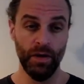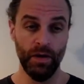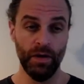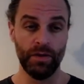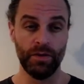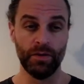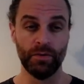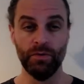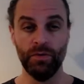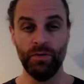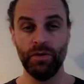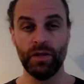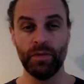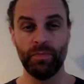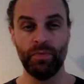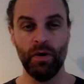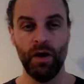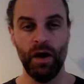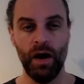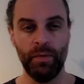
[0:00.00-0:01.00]
The root of the
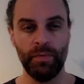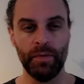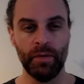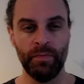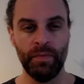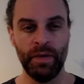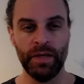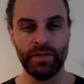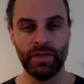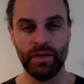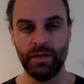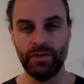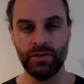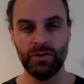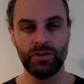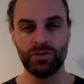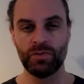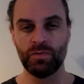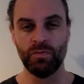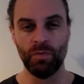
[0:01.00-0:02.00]
problem is that these are
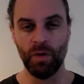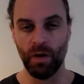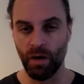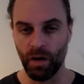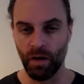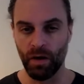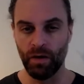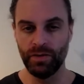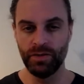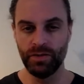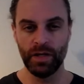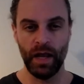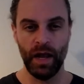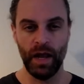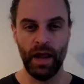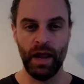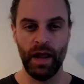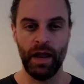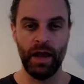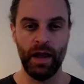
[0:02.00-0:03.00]
just words
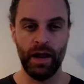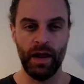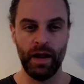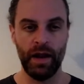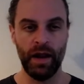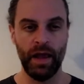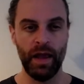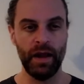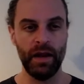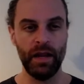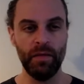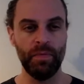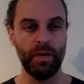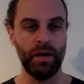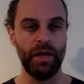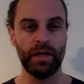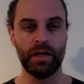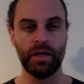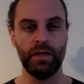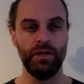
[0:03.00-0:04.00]
and
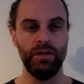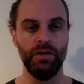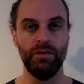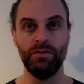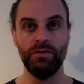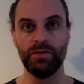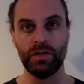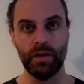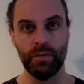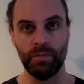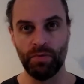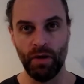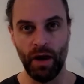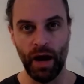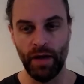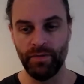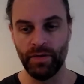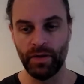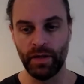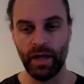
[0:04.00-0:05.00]
anybody can use them
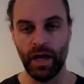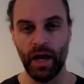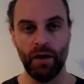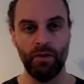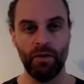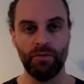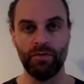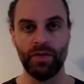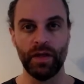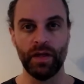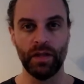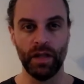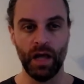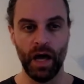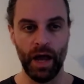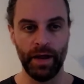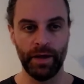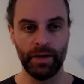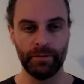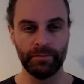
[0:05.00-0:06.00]
privately however they
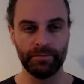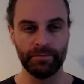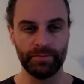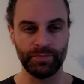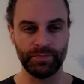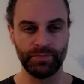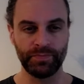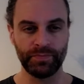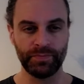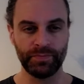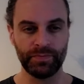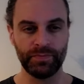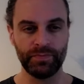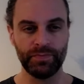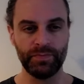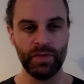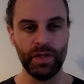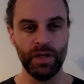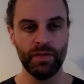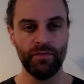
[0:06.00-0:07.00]
like.
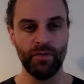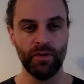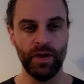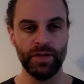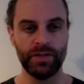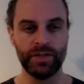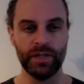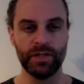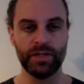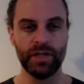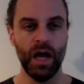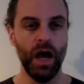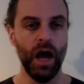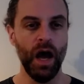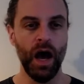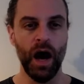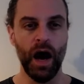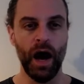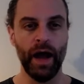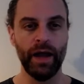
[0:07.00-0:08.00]
For instance,
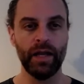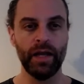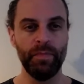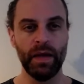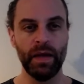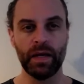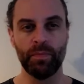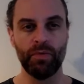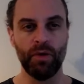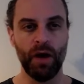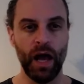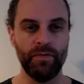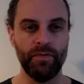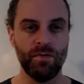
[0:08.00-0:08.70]
I can make a private